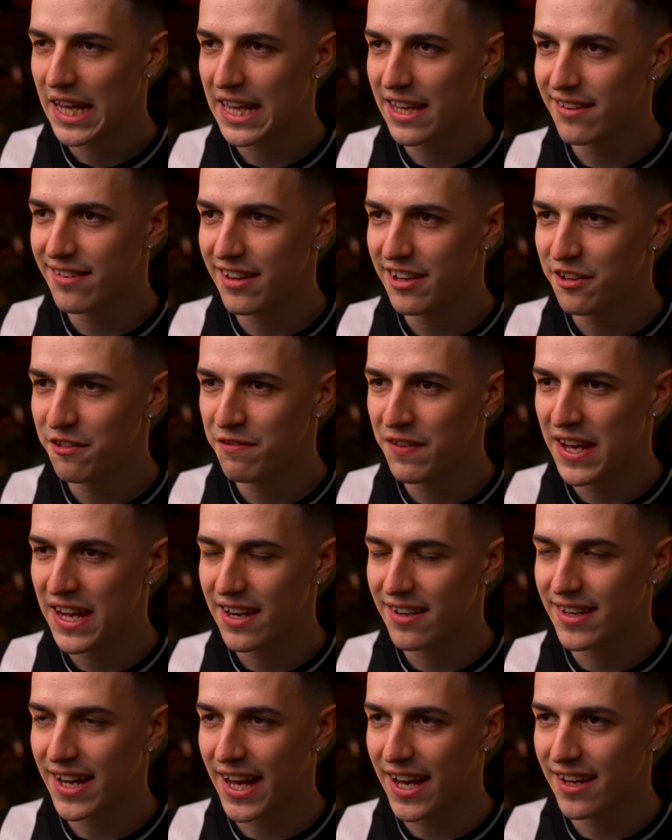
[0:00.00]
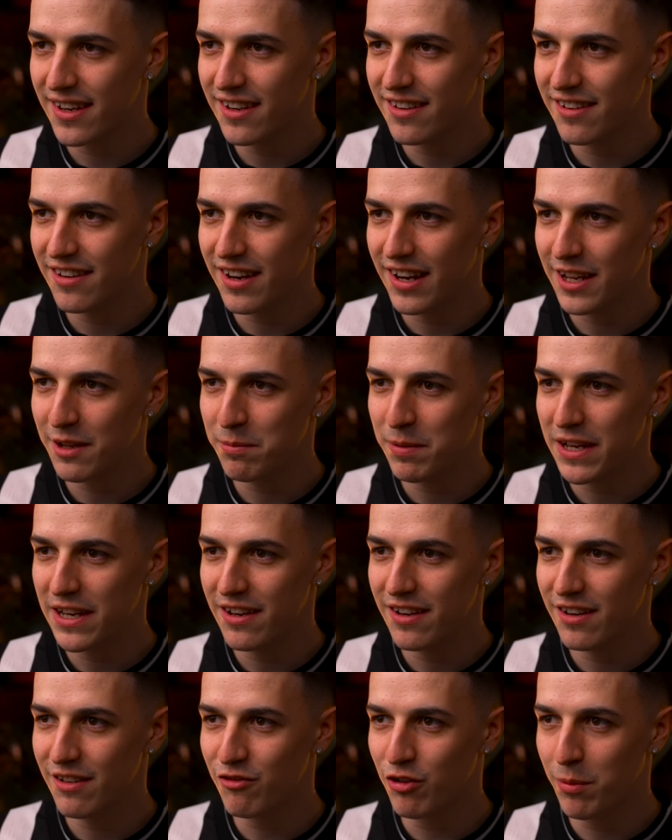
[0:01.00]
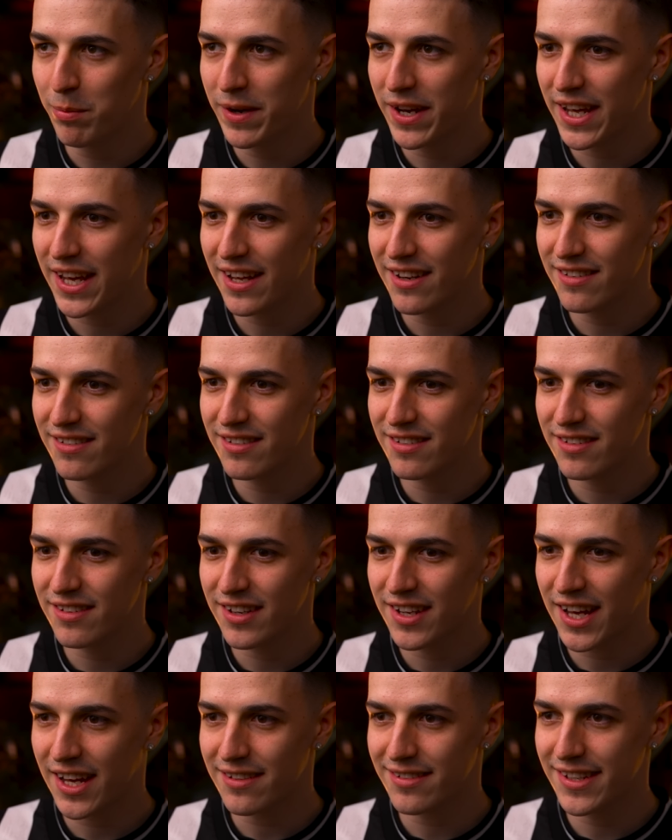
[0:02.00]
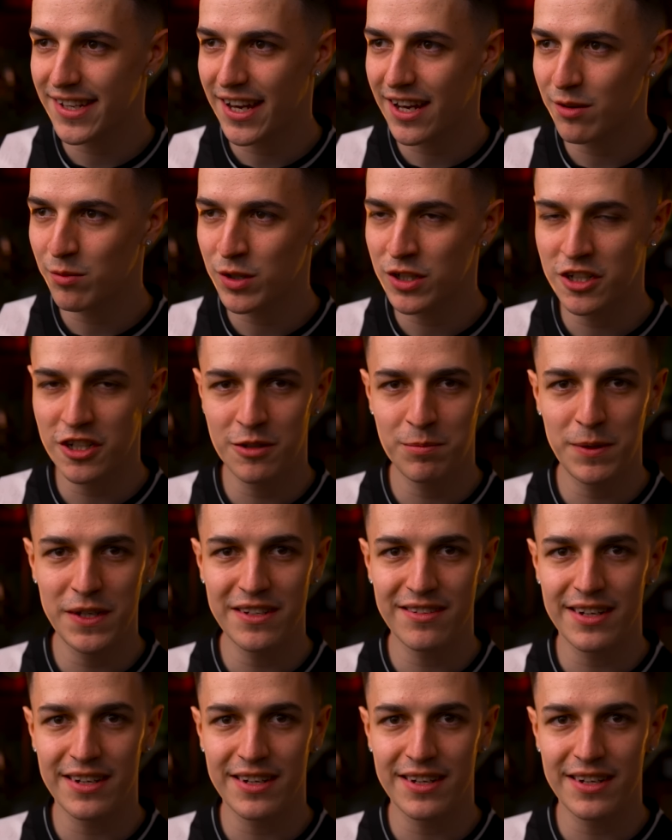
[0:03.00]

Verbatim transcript: Like, is this fake tan? Is it like been rubbing against Cassian when she's been